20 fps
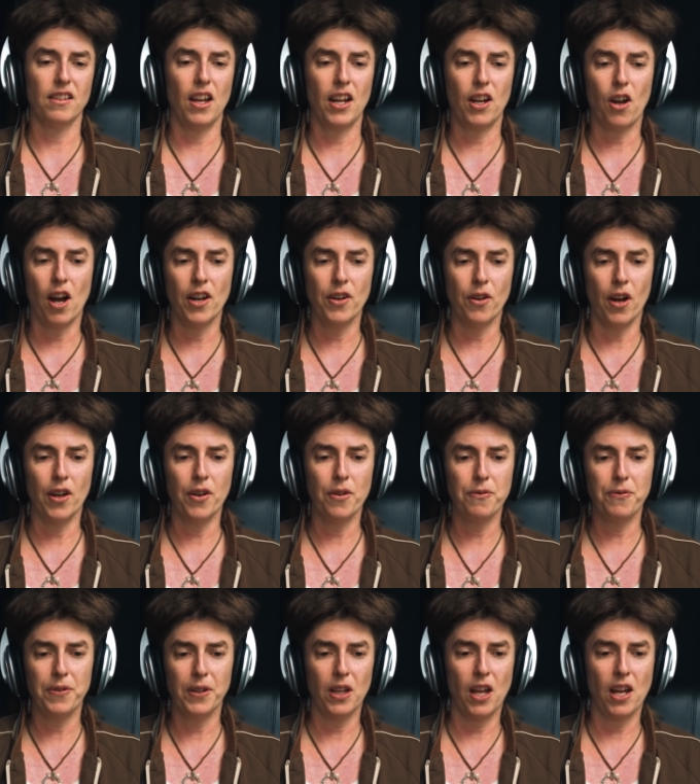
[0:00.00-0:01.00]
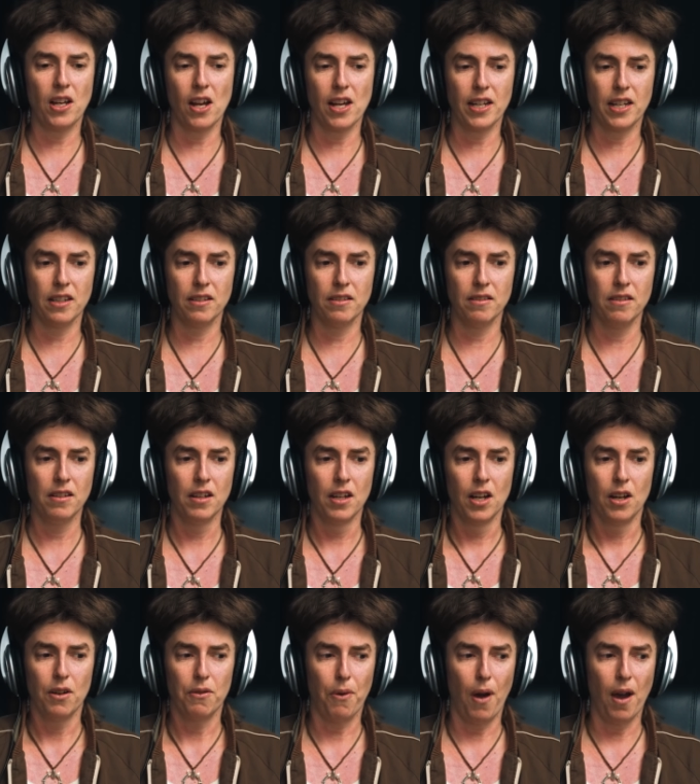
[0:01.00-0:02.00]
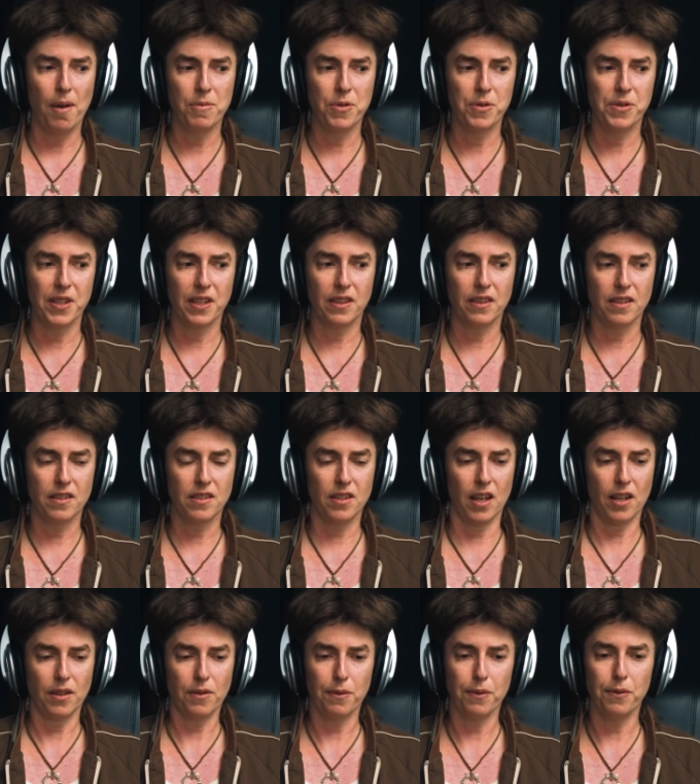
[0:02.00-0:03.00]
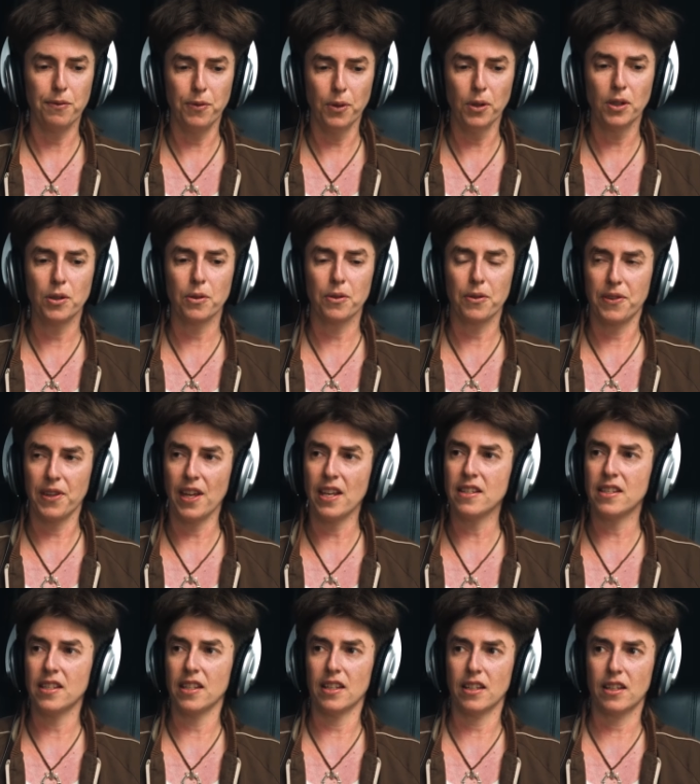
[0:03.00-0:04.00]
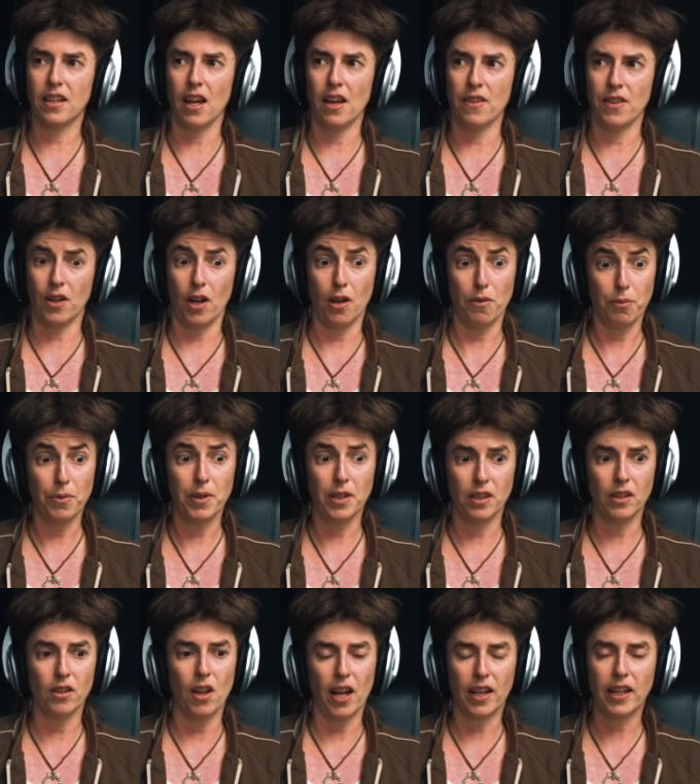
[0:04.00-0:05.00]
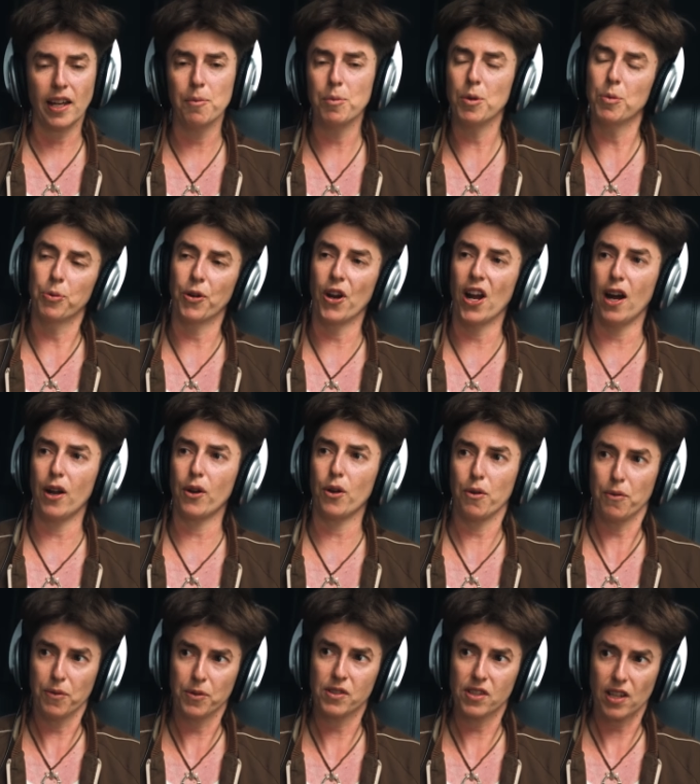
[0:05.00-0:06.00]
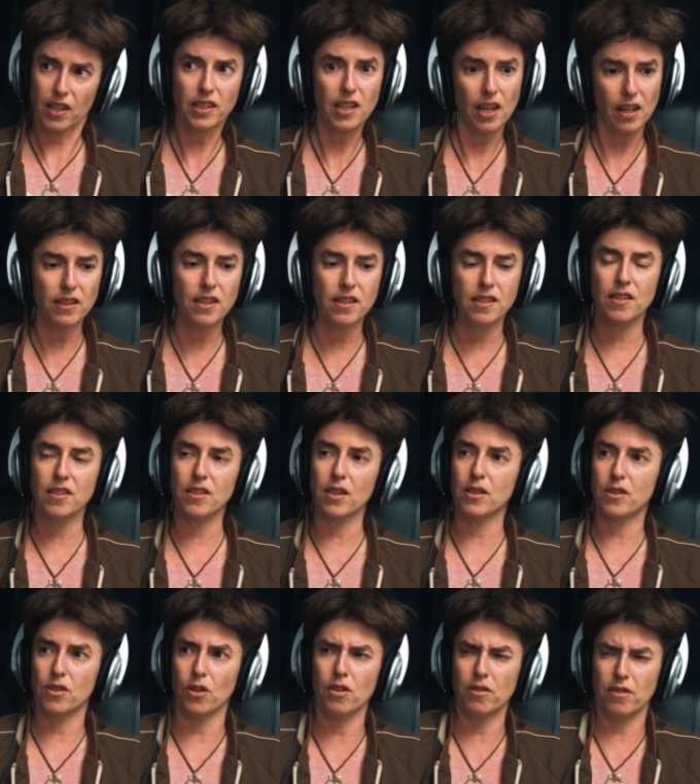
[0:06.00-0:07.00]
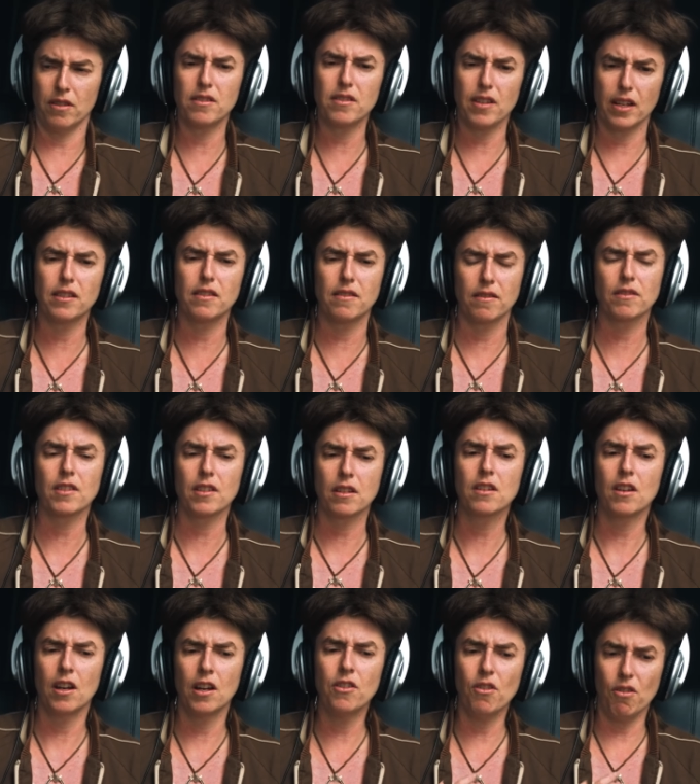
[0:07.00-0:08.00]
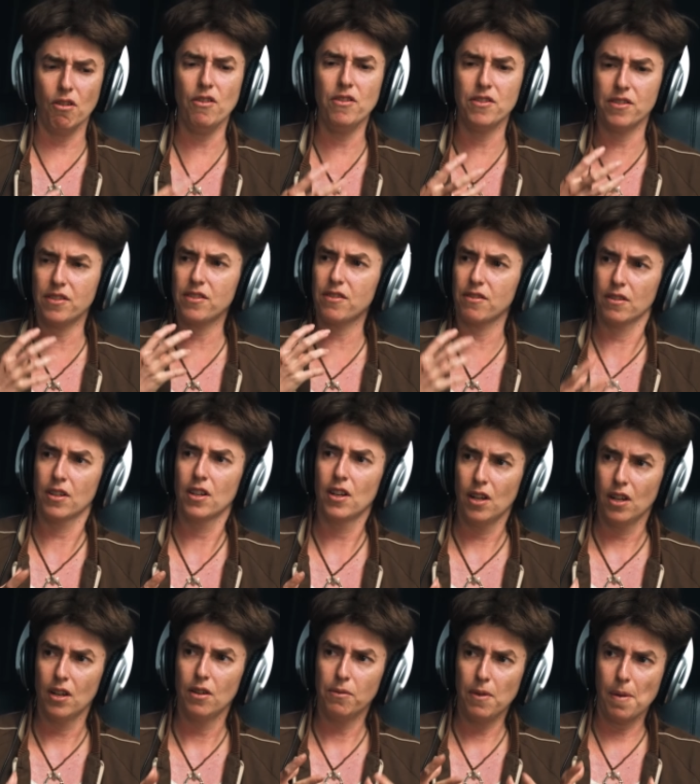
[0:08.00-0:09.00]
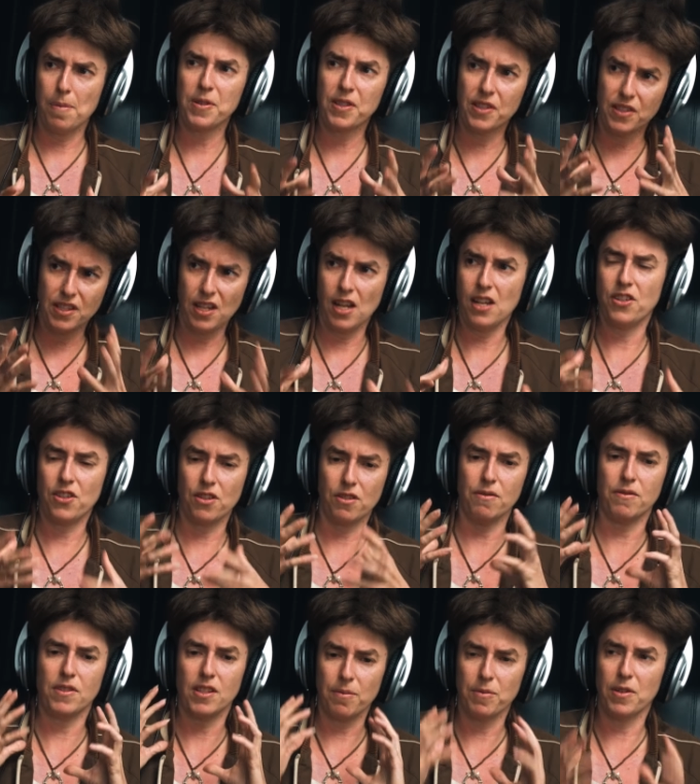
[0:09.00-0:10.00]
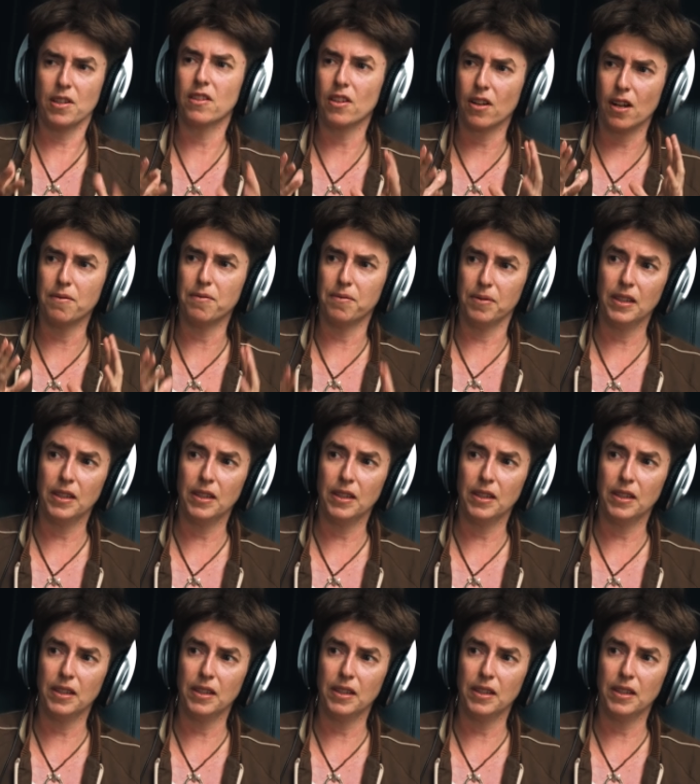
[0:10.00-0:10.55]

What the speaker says: Like, I don't feel like I can write music that's like fully authentic and that I really like can be proud of. And it's like, yeah, this is a song that's like an honest representation of something that I've